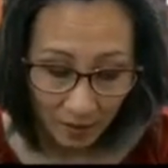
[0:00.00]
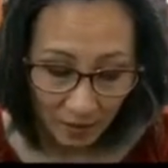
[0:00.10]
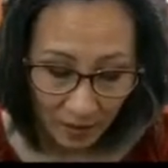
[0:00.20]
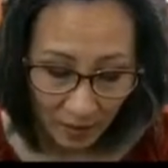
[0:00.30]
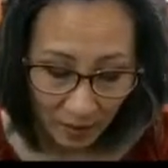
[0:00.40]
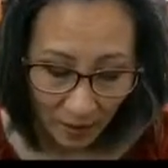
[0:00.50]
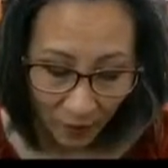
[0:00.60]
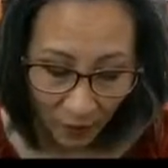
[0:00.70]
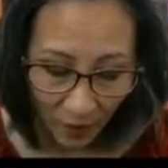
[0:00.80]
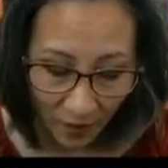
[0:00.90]
And see how
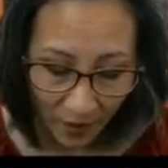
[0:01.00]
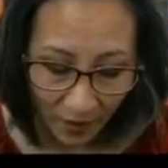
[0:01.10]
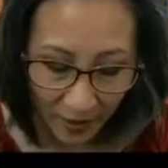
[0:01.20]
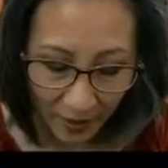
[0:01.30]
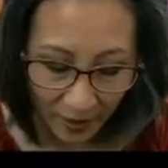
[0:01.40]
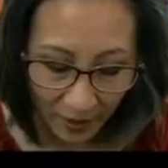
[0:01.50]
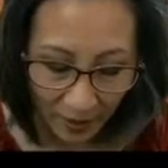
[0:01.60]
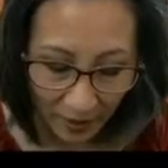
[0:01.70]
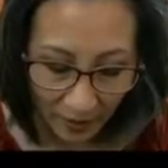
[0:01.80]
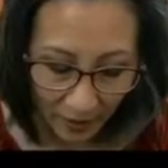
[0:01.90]
far I get.
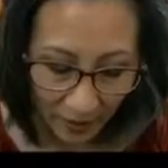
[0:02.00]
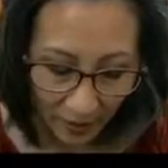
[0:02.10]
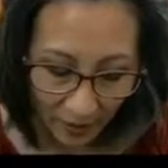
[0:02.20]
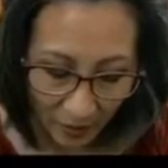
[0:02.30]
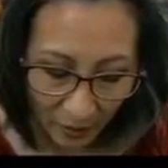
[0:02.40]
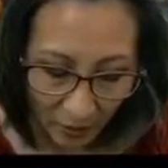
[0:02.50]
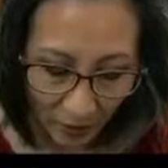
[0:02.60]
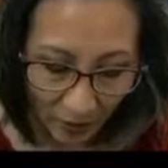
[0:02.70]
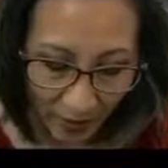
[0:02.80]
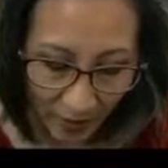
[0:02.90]
I'm gonna
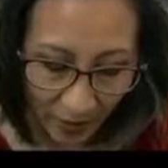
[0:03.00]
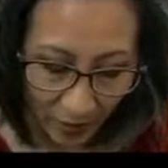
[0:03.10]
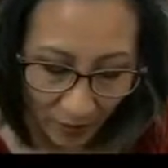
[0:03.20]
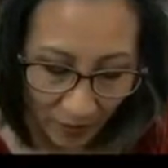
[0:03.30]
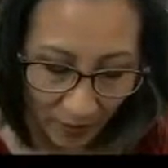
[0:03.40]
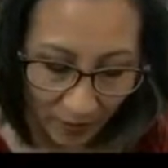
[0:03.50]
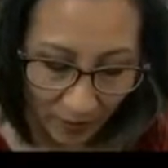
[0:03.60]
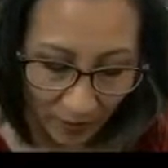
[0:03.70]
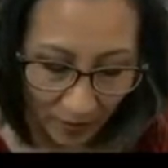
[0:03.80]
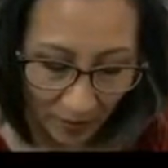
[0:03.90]
try to do this
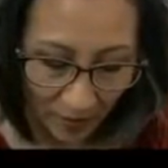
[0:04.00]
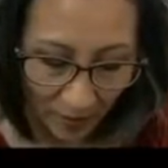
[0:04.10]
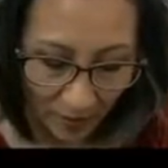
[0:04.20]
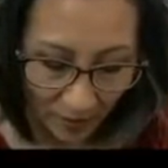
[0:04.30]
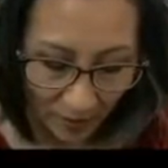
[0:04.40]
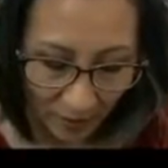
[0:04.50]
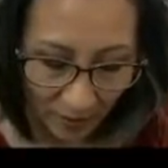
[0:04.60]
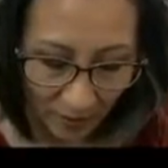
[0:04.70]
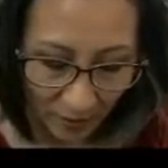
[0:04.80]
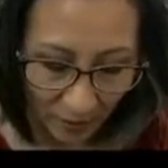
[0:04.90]

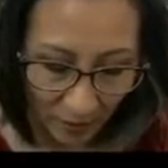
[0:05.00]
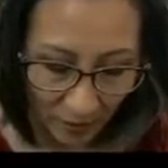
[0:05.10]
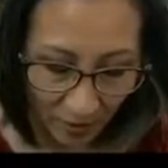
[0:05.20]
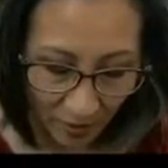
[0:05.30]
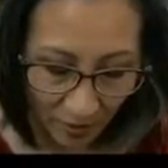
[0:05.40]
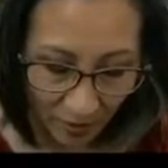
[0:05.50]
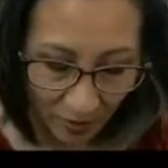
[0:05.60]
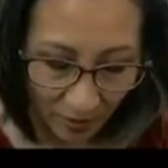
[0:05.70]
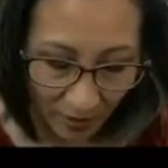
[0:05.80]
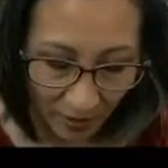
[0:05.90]
similar to the other
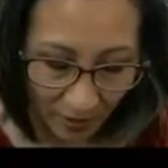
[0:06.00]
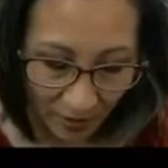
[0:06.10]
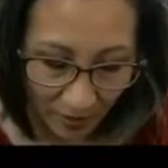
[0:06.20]
side.